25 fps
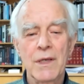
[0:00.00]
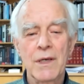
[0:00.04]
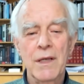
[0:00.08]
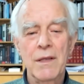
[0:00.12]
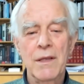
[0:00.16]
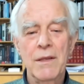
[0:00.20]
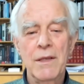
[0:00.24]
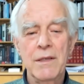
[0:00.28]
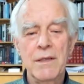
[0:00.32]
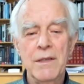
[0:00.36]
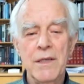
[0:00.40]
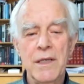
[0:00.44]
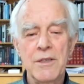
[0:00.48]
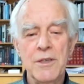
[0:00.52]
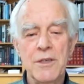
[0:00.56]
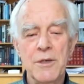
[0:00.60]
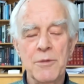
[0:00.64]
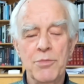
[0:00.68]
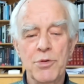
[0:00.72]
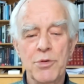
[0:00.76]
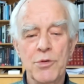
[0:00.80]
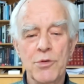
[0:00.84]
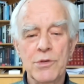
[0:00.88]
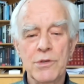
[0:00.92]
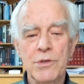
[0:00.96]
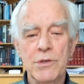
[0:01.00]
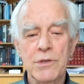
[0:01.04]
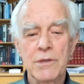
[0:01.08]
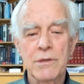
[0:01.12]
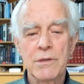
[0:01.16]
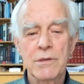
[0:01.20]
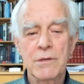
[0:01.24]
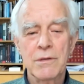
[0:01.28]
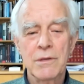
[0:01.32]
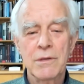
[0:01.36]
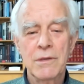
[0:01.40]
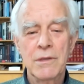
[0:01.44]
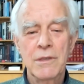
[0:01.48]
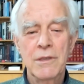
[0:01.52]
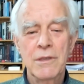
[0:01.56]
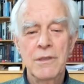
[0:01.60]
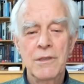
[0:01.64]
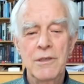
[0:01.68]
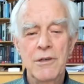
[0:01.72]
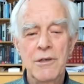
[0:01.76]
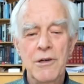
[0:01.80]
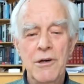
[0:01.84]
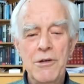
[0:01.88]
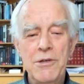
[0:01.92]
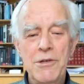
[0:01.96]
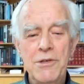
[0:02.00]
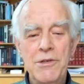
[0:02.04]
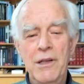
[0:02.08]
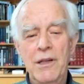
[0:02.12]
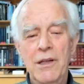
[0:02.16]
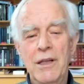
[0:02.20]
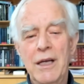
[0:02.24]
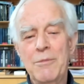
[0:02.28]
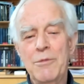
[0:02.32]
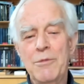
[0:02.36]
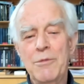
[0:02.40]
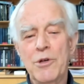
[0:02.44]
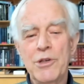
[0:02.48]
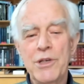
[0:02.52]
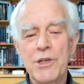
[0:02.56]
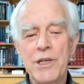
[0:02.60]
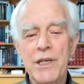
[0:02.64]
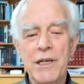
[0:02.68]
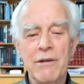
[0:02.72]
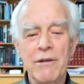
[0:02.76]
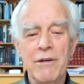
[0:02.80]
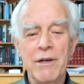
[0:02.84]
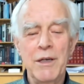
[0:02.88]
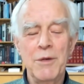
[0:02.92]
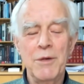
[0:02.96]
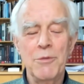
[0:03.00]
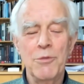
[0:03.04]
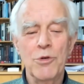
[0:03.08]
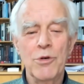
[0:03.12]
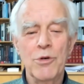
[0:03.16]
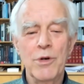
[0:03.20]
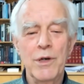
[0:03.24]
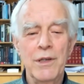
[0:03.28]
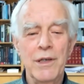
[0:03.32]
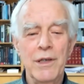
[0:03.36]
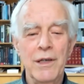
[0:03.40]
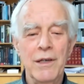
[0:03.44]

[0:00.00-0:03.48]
I think that's important. Until I'm not here anymore, and